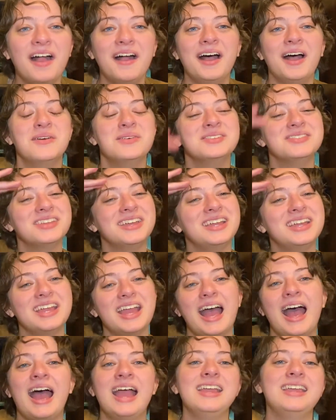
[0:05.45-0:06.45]
I was
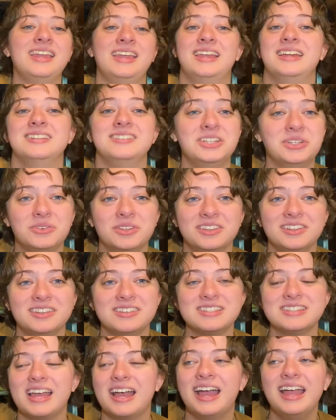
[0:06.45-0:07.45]
like, I can't deal with
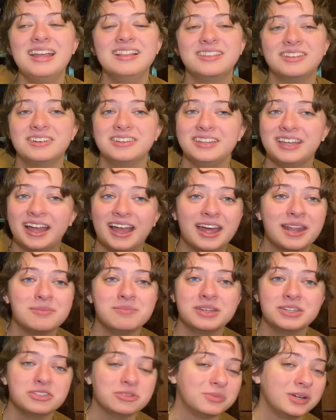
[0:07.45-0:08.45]
this. I literally had a
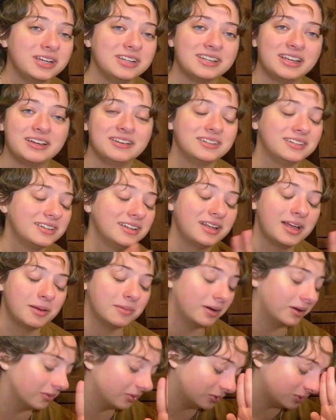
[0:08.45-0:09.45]
mental breakdown
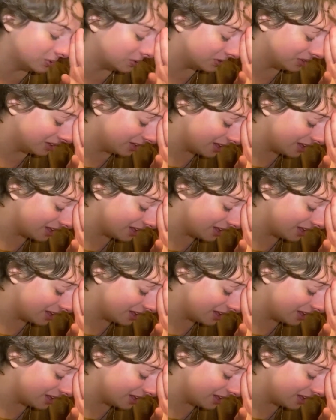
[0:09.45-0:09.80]
about Thule.